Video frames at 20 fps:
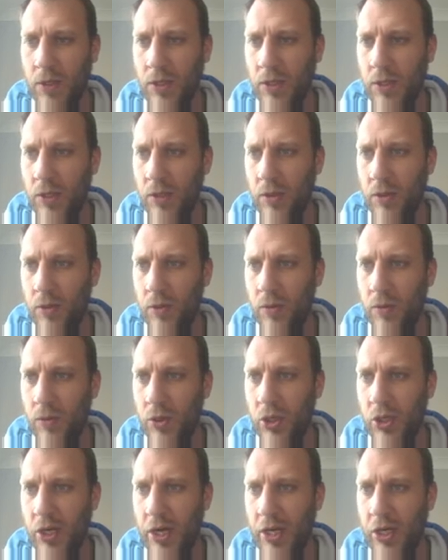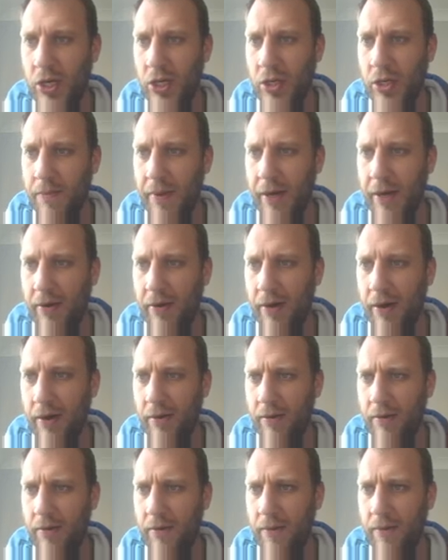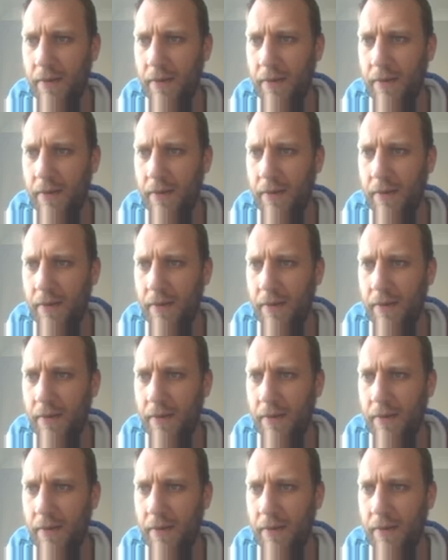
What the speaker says: to change the background